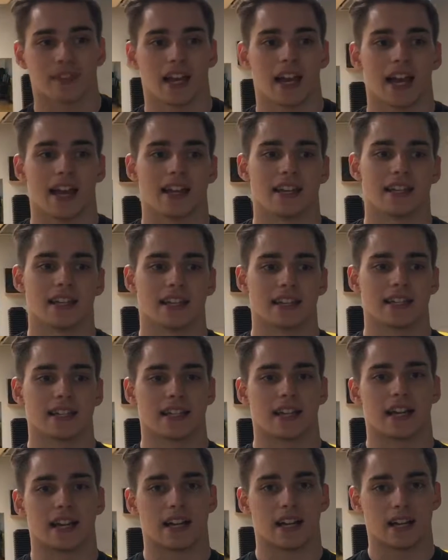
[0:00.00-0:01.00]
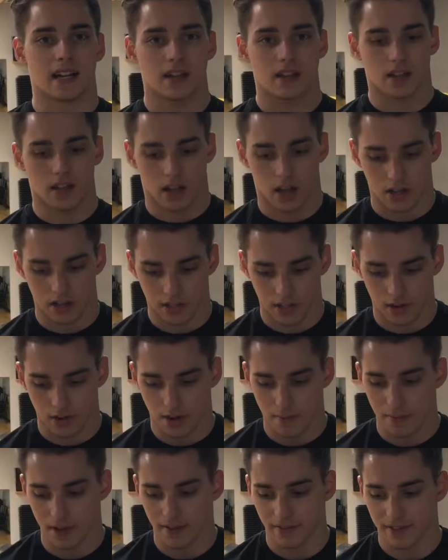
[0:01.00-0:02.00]
and it's also
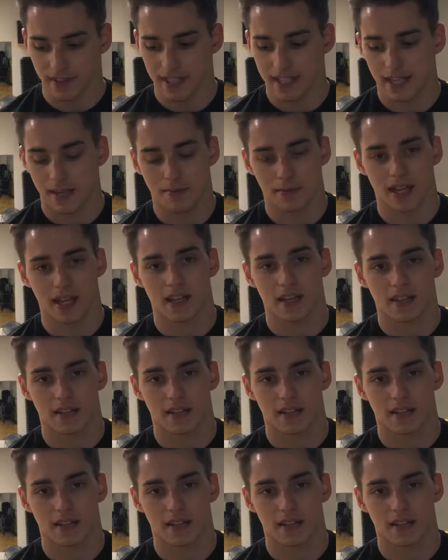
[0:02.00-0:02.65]
above the tibia.